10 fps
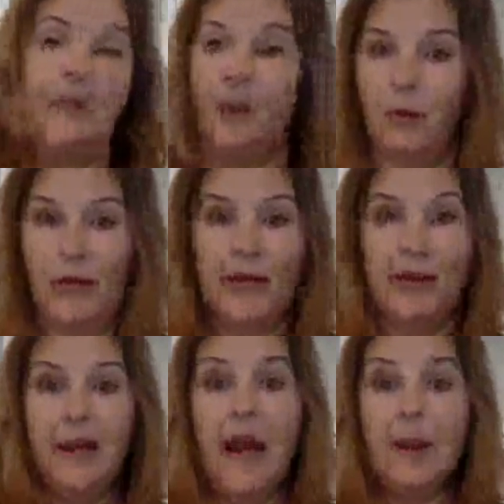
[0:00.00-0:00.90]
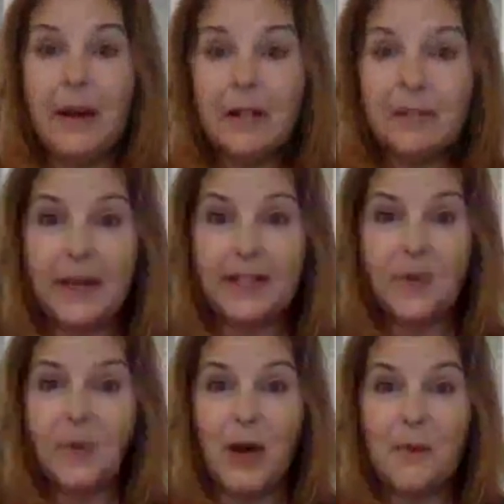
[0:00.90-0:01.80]
Okay. How about
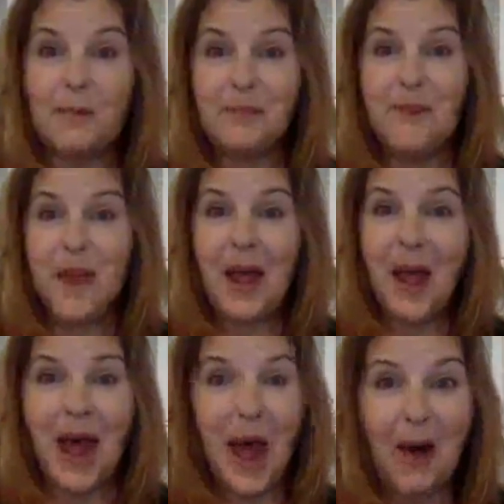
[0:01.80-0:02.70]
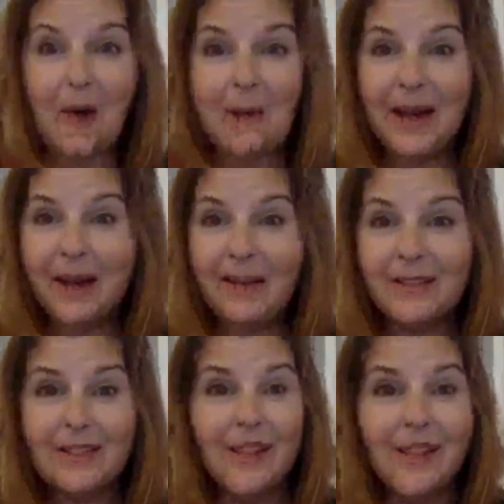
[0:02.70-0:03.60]
spiced rum? How
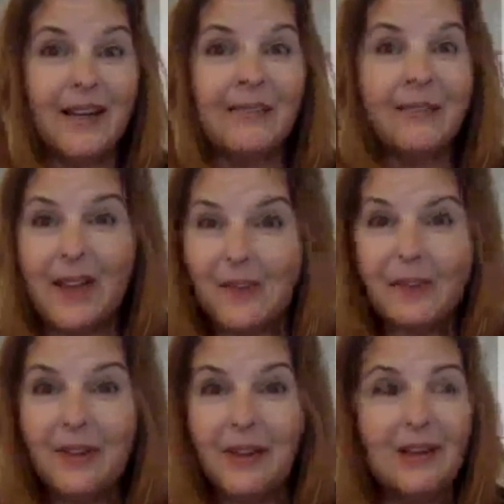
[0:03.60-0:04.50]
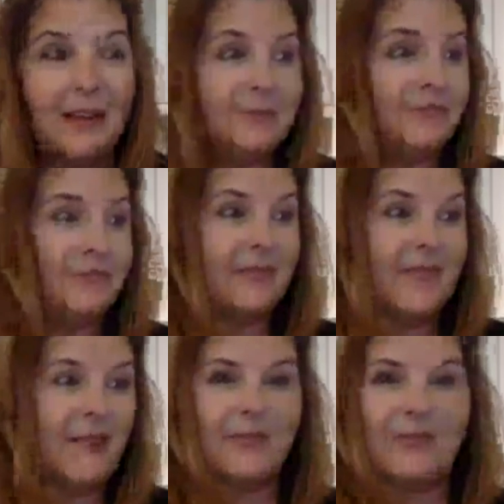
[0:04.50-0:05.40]
about uh, flavored um,
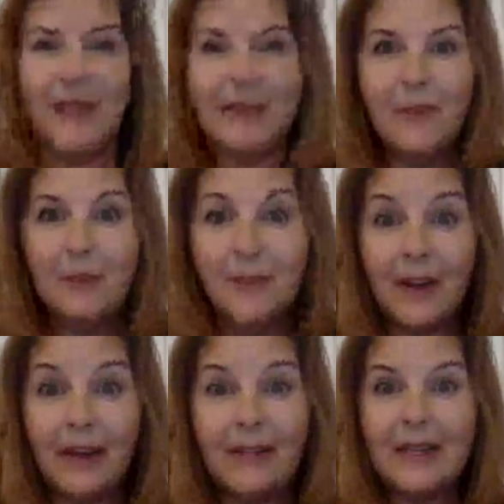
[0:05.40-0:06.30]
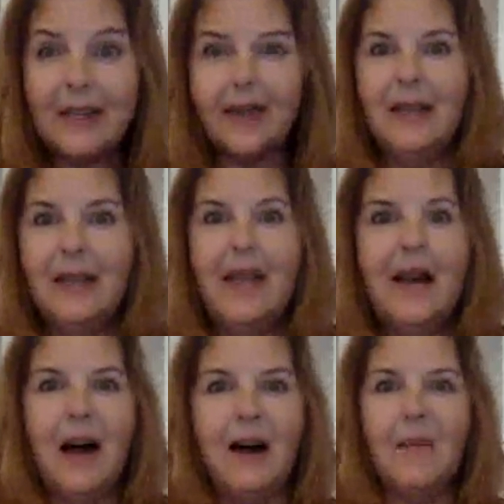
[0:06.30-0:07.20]
a flavored vodka.
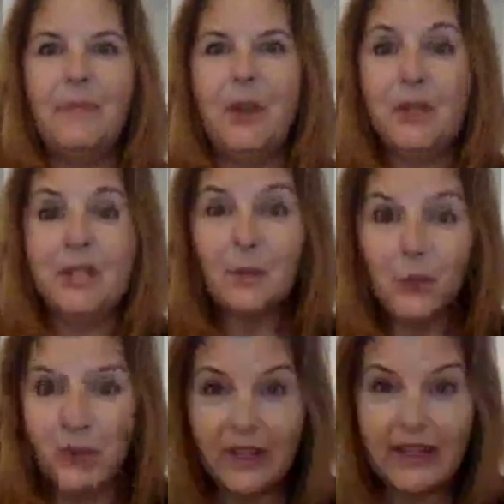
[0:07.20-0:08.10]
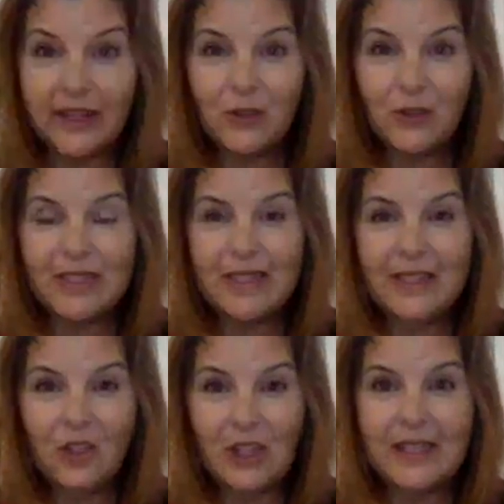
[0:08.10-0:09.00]
Um, there's some really
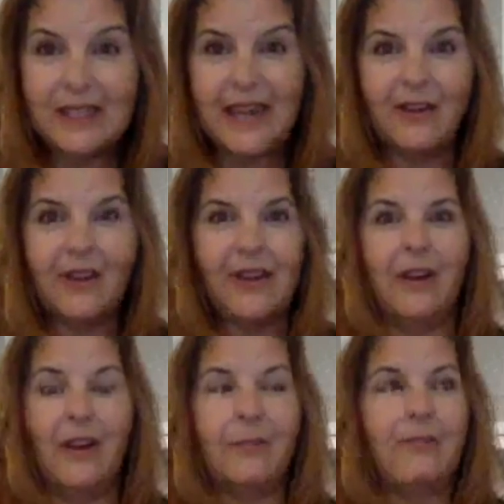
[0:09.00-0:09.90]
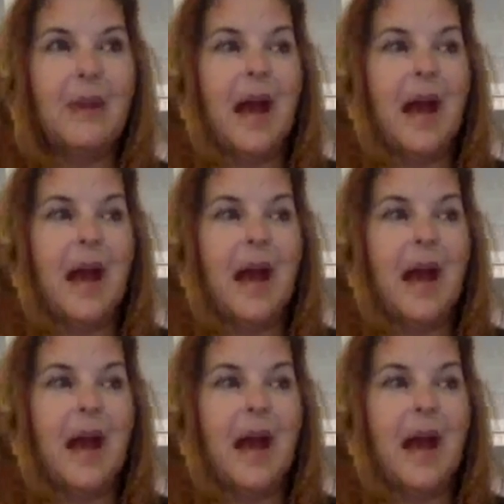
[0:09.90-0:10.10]
interesting gins out there.